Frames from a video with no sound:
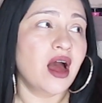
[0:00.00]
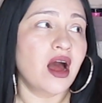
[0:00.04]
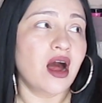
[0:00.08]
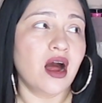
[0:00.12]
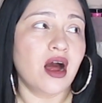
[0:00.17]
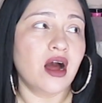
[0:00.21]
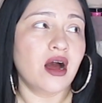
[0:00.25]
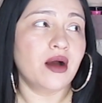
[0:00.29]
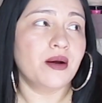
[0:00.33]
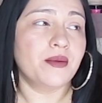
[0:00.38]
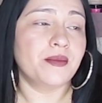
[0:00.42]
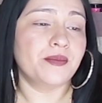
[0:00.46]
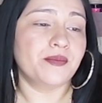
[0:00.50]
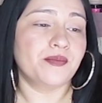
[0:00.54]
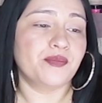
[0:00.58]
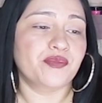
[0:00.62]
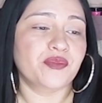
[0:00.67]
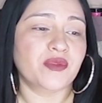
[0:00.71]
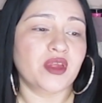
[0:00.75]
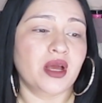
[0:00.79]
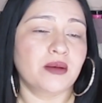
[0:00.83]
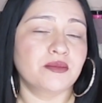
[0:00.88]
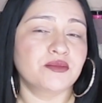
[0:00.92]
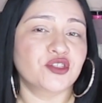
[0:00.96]

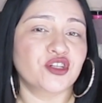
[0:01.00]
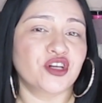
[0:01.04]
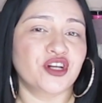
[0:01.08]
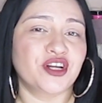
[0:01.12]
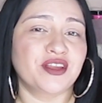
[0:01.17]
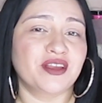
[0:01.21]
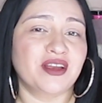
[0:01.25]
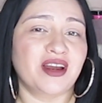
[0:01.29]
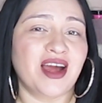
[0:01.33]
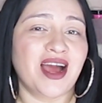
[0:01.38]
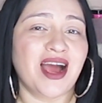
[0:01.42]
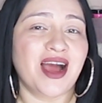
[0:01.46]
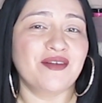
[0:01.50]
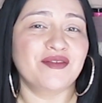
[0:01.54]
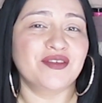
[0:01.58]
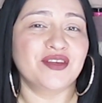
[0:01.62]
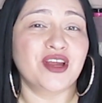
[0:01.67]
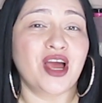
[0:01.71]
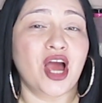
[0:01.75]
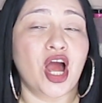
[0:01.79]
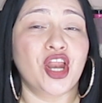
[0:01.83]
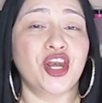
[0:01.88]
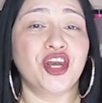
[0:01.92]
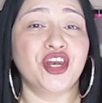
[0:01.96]
I'm sorry that I
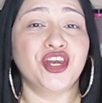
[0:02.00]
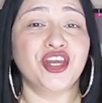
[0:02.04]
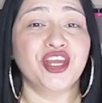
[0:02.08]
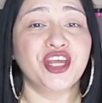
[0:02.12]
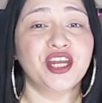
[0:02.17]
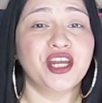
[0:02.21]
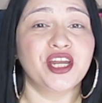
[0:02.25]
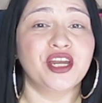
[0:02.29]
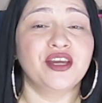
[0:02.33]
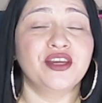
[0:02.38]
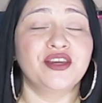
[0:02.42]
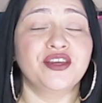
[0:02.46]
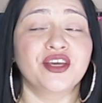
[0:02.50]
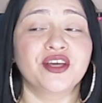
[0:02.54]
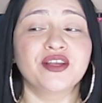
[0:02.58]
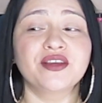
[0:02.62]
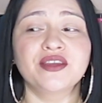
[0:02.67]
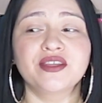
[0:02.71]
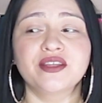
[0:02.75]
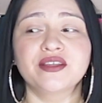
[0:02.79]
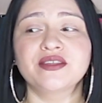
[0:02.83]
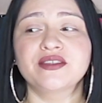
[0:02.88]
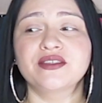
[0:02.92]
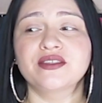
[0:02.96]
haven't
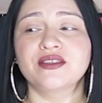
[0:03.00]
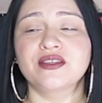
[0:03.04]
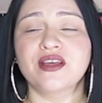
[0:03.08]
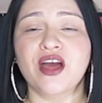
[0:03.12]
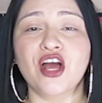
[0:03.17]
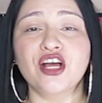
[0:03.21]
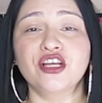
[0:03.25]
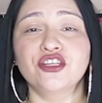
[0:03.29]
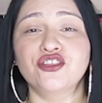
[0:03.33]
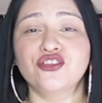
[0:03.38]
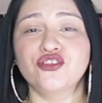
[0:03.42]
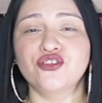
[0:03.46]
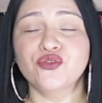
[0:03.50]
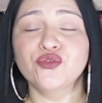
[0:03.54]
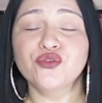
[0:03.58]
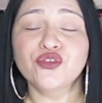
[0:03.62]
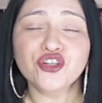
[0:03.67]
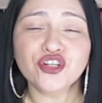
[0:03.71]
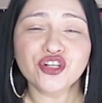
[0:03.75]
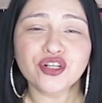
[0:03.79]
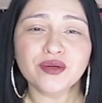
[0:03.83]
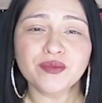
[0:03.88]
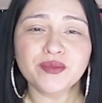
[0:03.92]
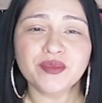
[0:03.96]
done this
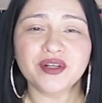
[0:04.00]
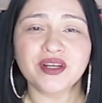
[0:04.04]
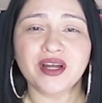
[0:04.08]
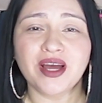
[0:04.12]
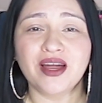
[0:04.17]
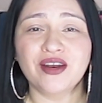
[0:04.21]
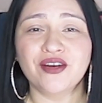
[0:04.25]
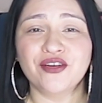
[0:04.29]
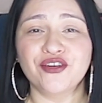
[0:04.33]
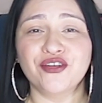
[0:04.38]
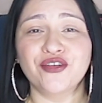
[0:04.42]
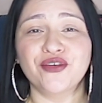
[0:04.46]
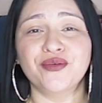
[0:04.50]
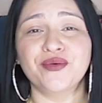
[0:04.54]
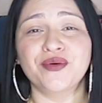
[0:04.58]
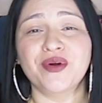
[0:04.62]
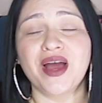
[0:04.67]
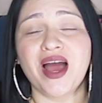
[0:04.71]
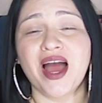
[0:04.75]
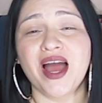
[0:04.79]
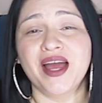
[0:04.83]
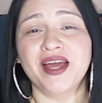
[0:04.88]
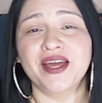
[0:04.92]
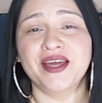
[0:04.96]
sooner, but I don't know,
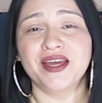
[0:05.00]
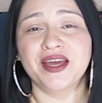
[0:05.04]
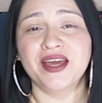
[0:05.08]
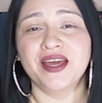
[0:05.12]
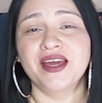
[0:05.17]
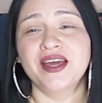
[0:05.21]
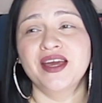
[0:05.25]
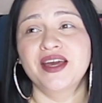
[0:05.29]
I